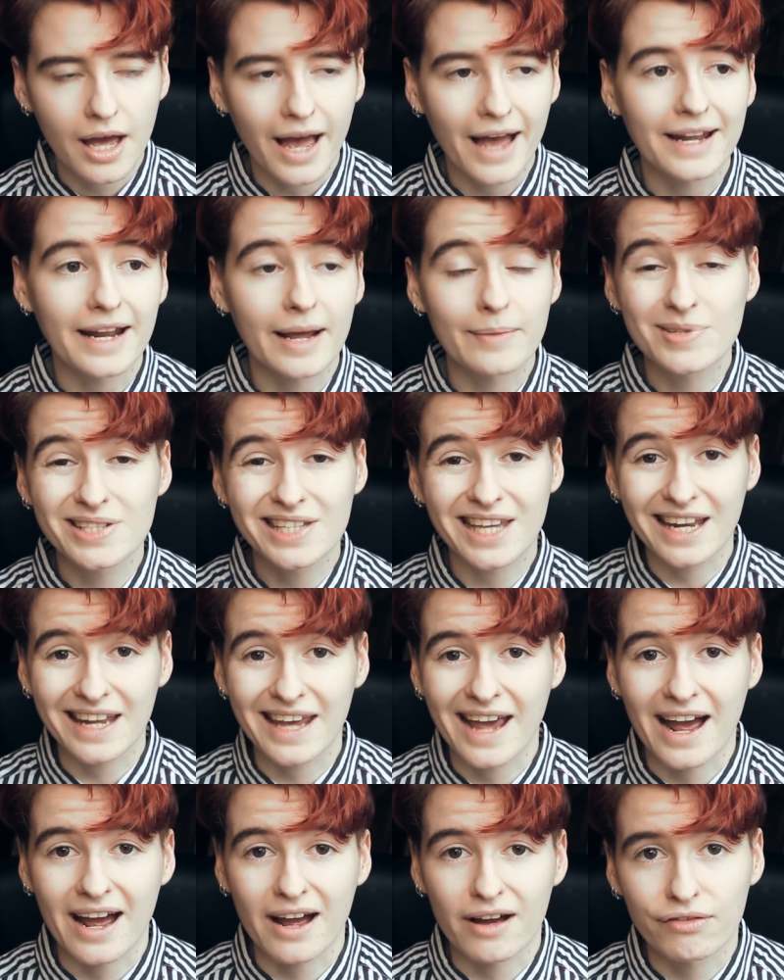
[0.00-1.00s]
And I'm
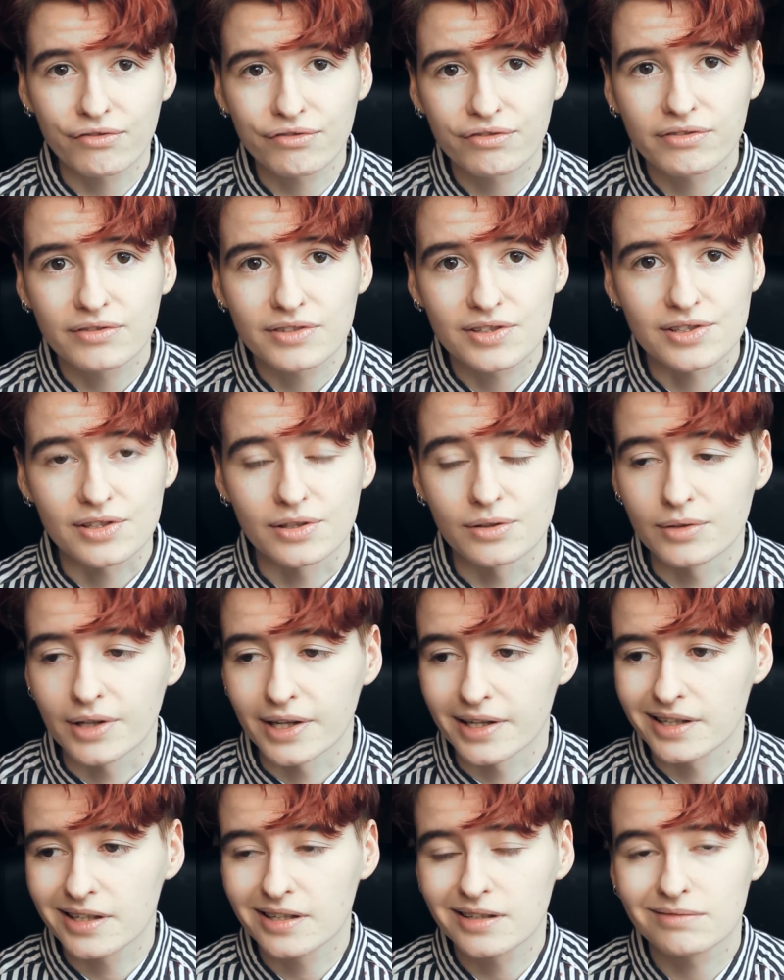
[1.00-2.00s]
skinny AF, so
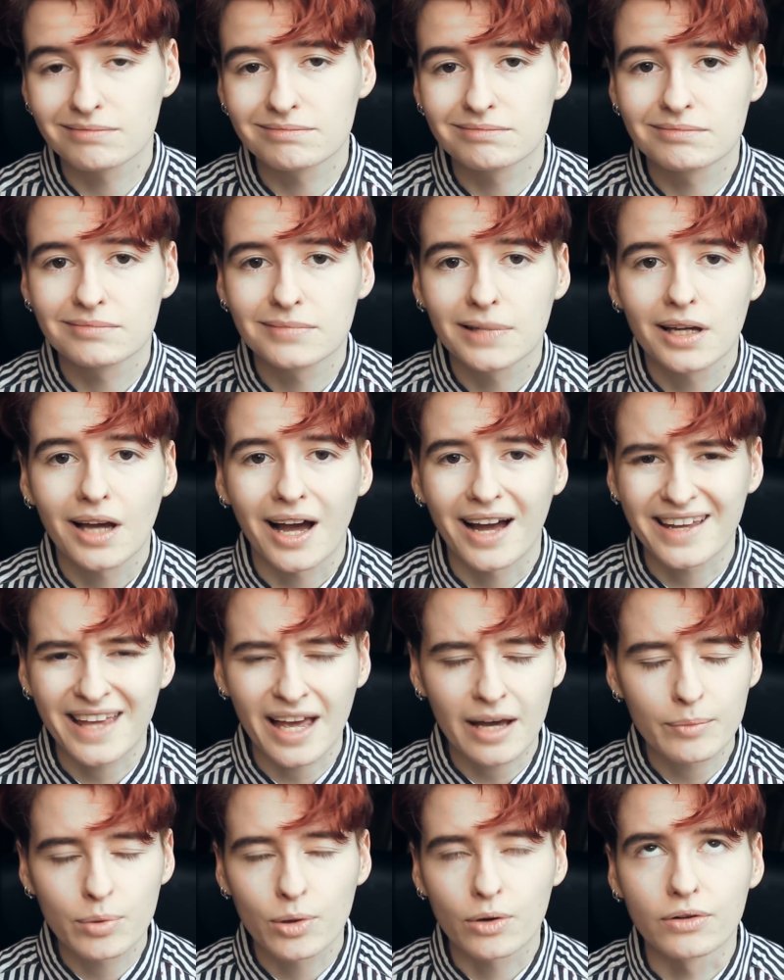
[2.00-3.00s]
like, I
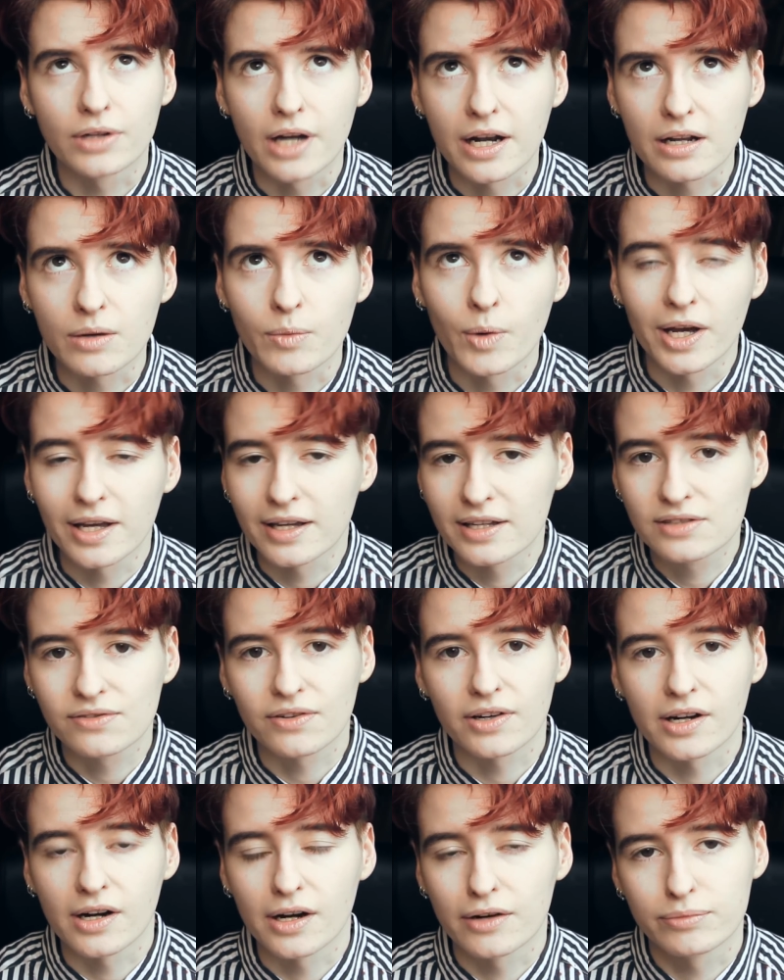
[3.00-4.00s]
can't put on any weight. It's
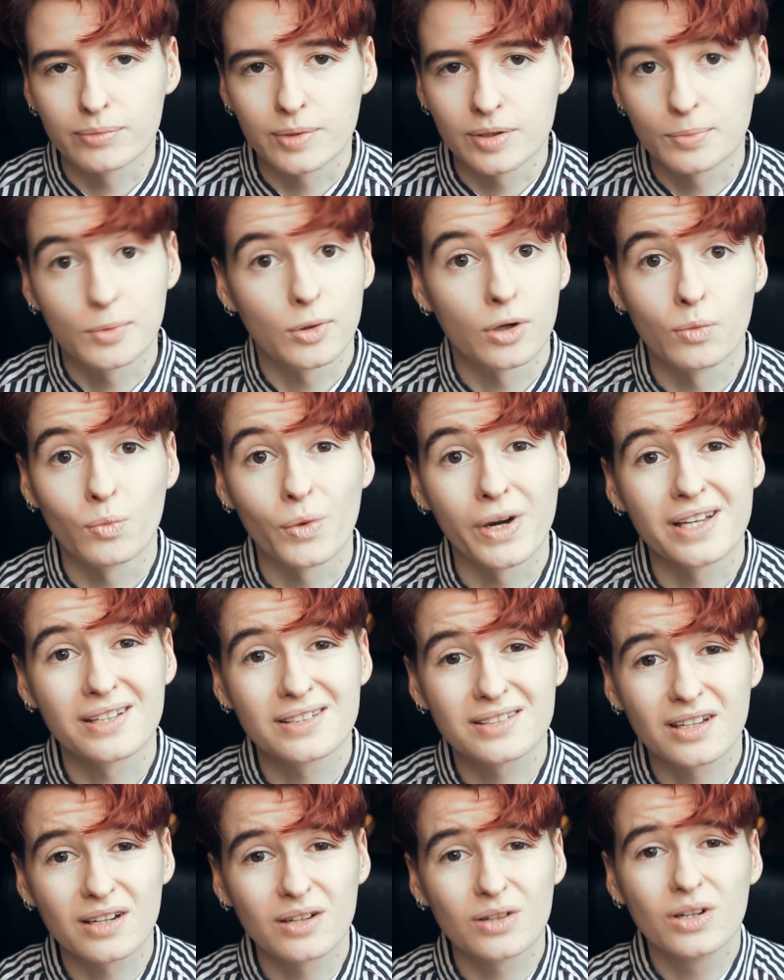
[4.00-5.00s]
very hard for me to put on
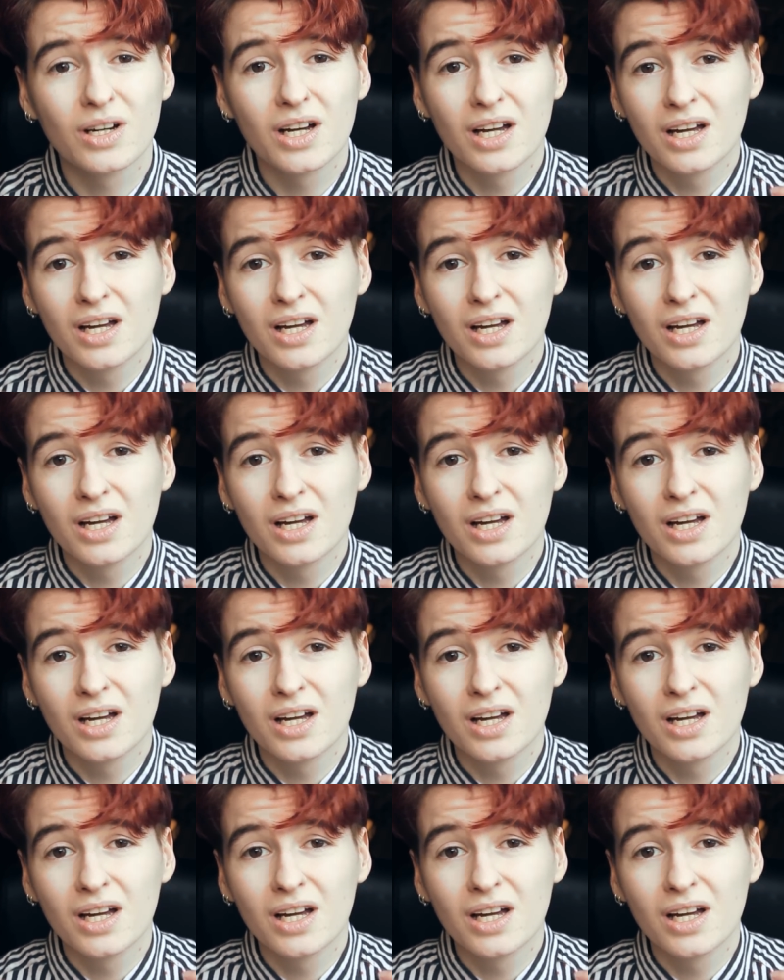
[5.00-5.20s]
weight, so